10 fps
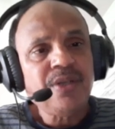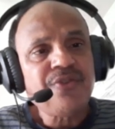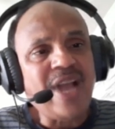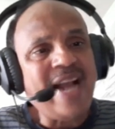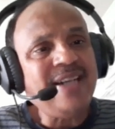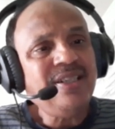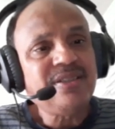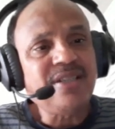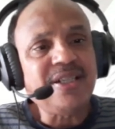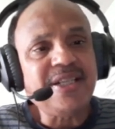sand
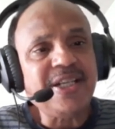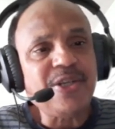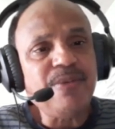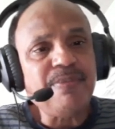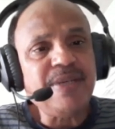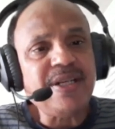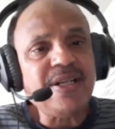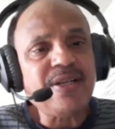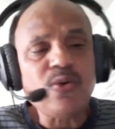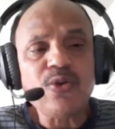thirty cubic
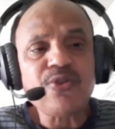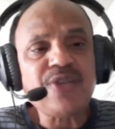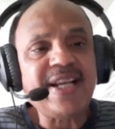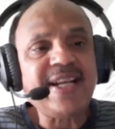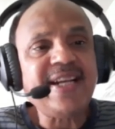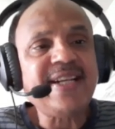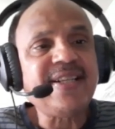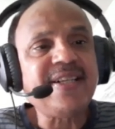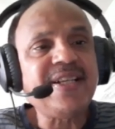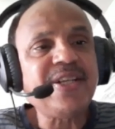meter, coarse aggregate
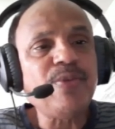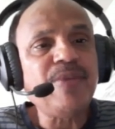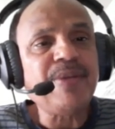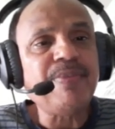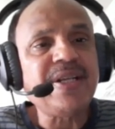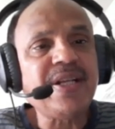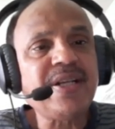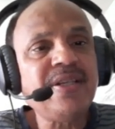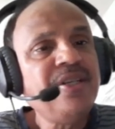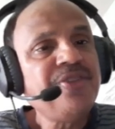thirty cubic
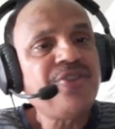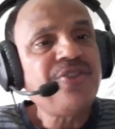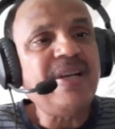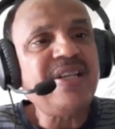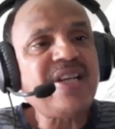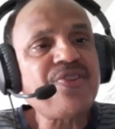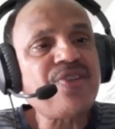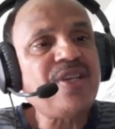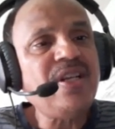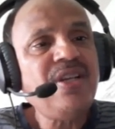meter, cement and
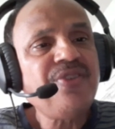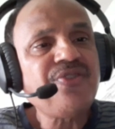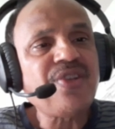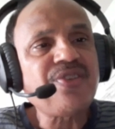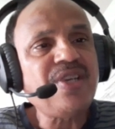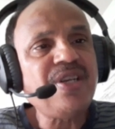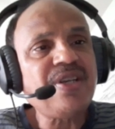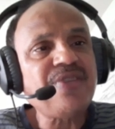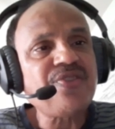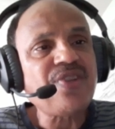steel sixteen
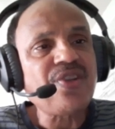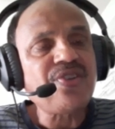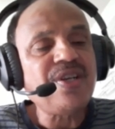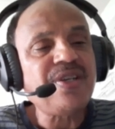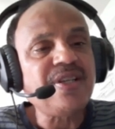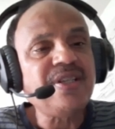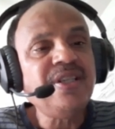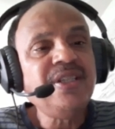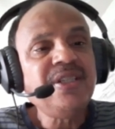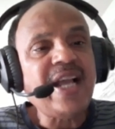ton, sixteen ton
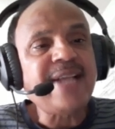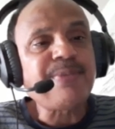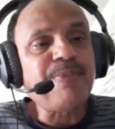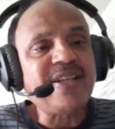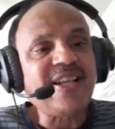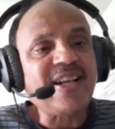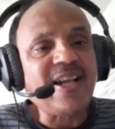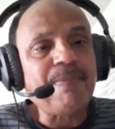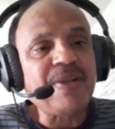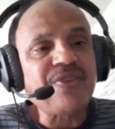as per their
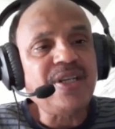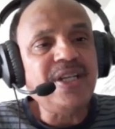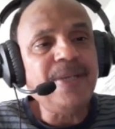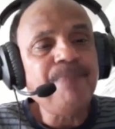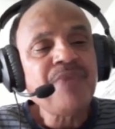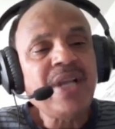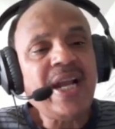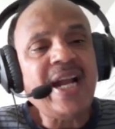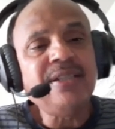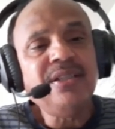capacity,
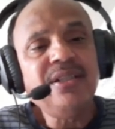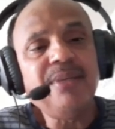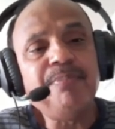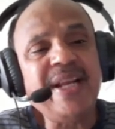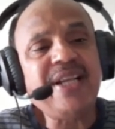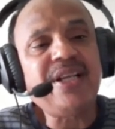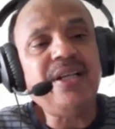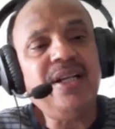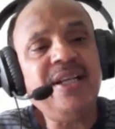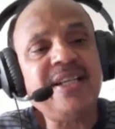and brick
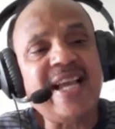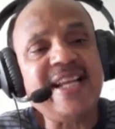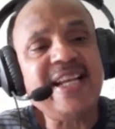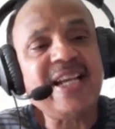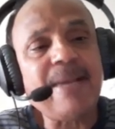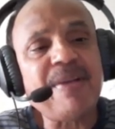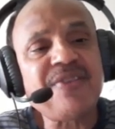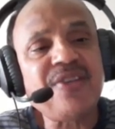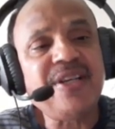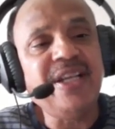carrying
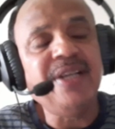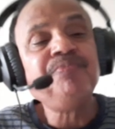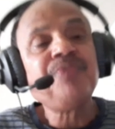capacity